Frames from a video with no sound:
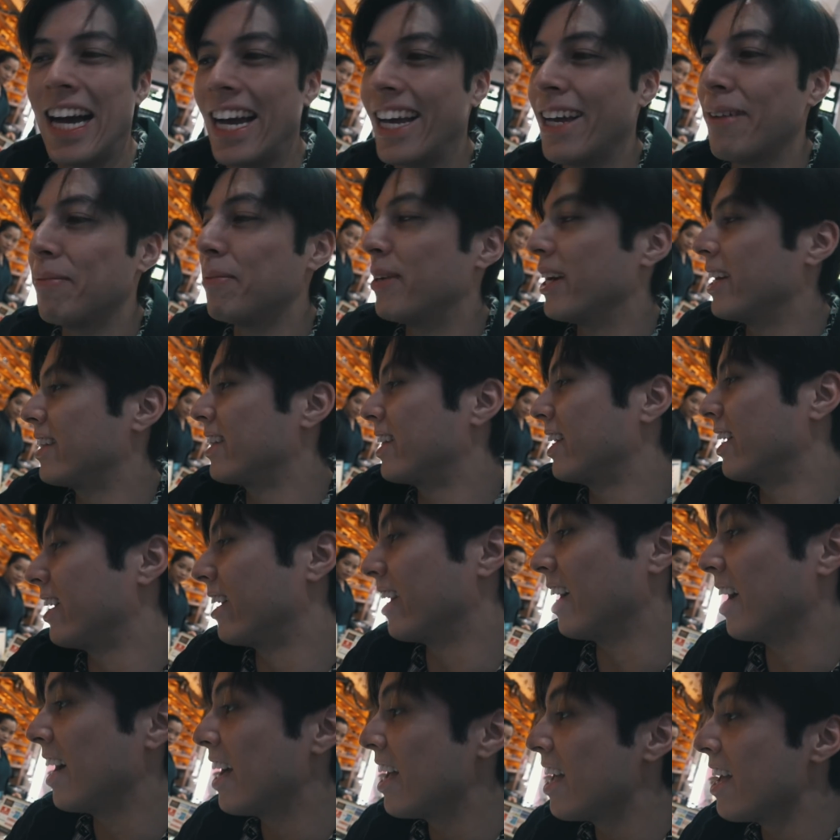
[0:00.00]
I am
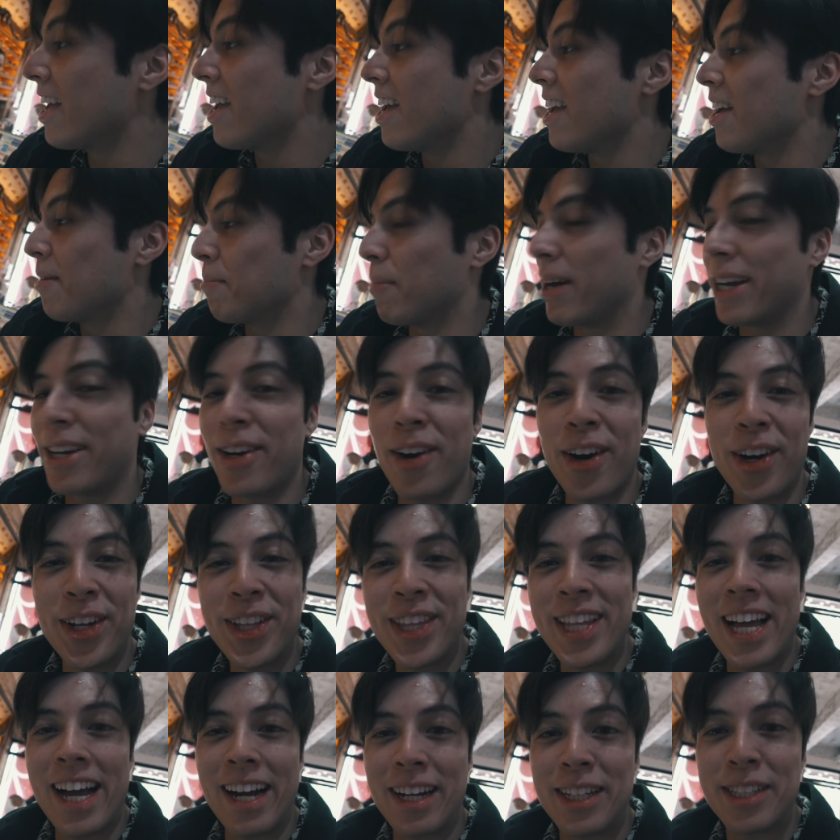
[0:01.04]
getting my
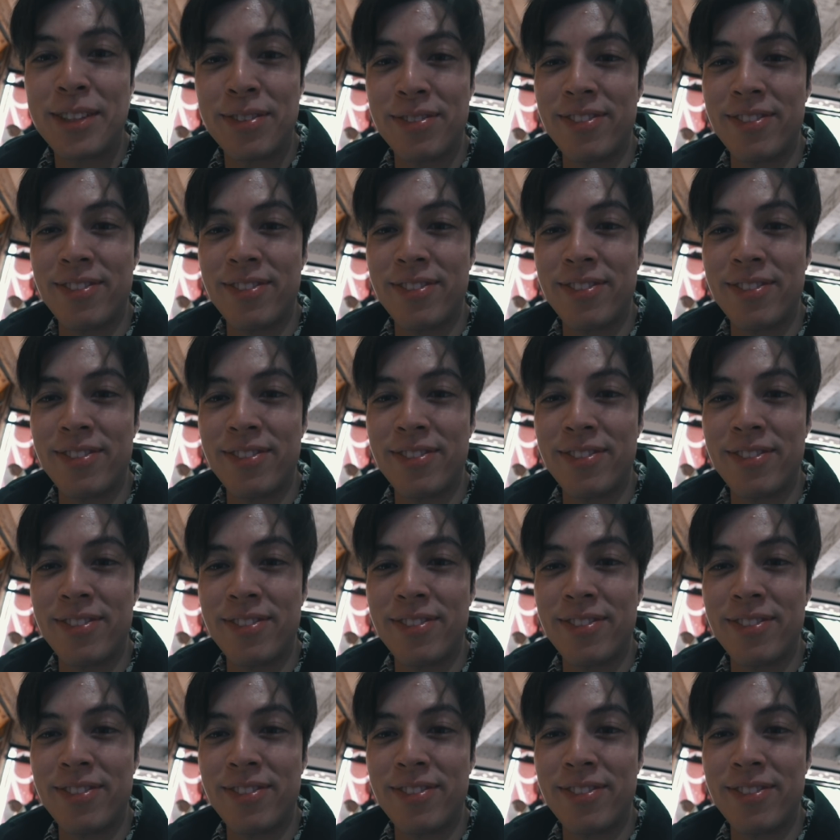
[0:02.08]
contacts